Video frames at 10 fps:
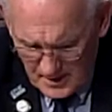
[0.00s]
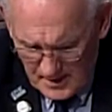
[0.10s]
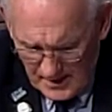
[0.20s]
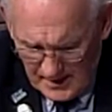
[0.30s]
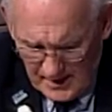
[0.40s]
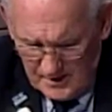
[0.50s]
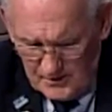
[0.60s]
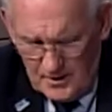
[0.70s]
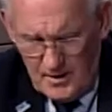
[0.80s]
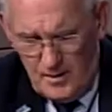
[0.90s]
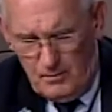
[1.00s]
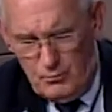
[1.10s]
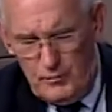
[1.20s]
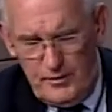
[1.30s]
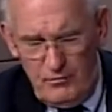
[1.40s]
And
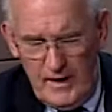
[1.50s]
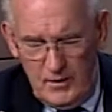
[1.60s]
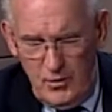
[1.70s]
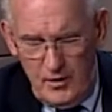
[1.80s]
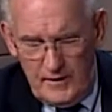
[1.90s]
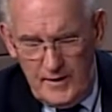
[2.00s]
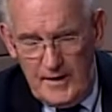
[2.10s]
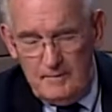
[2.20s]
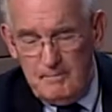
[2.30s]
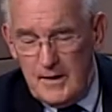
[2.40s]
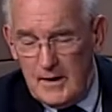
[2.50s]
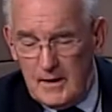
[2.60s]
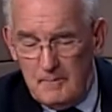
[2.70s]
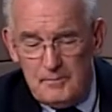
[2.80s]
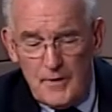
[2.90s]
moving right along, then,
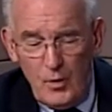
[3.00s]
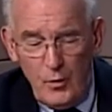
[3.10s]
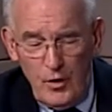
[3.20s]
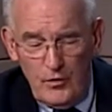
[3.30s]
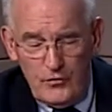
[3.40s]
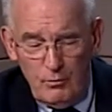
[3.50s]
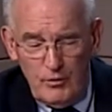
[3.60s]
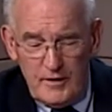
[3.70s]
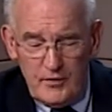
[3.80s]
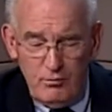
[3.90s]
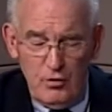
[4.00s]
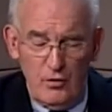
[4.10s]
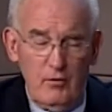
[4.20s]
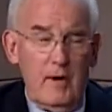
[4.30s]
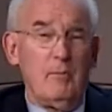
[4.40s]
uh, we also bring this
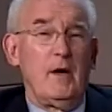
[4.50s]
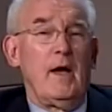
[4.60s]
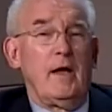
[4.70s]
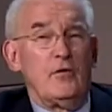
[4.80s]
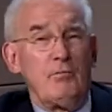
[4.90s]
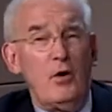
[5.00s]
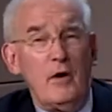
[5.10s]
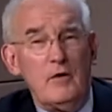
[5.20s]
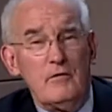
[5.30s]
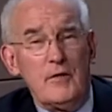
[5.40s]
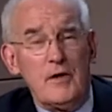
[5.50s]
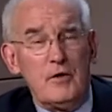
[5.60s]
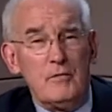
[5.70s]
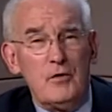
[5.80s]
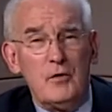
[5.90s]
program as part of the
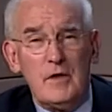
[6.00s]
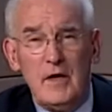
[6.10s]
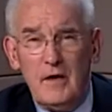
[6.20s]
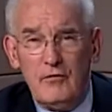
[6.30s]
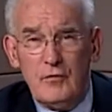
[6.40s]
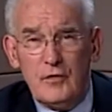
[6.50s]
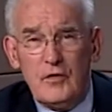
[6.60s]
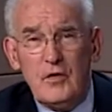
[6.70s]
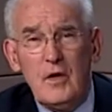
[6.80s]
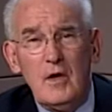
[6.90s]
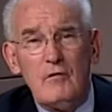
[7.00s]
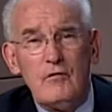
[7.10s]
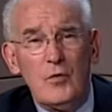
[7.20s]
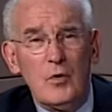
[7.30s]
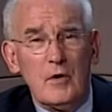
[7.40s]
community efforts
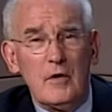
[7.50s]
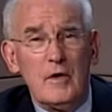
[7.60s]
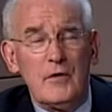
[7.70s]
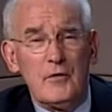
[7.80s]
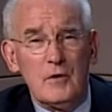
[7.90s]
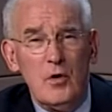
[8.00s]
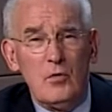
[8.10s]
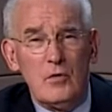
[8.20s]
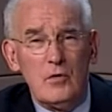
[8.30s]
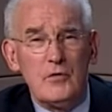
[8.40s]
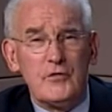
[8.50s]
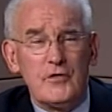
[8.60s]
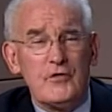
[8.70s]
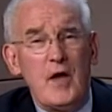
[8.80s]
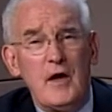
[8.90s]
for the local
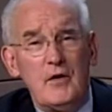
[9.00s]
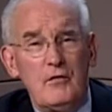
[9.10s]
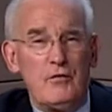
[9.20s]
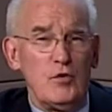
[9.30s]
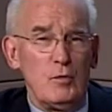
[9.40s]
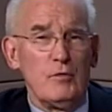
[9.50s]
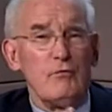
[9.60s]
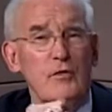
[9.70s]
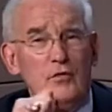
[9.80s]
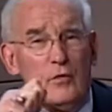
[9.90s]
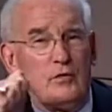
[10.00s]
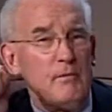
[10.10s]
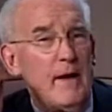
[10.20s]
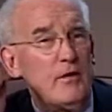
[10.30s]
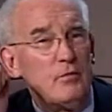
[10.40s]
Society for Human Resource
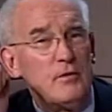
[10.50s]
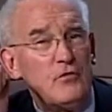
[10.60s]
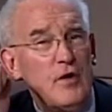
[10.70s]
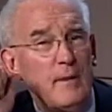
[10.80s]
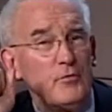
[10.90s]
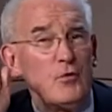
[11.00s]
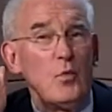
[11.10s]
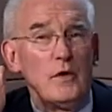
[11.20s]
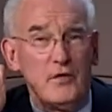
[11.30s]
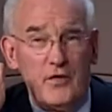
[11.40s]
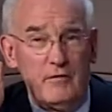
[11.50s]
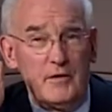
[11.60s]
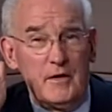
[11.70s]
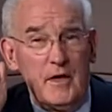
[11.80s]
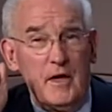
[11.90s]
Management Chapter
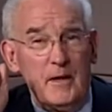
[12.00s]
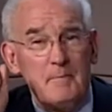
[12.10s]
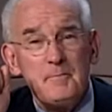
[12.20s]
179.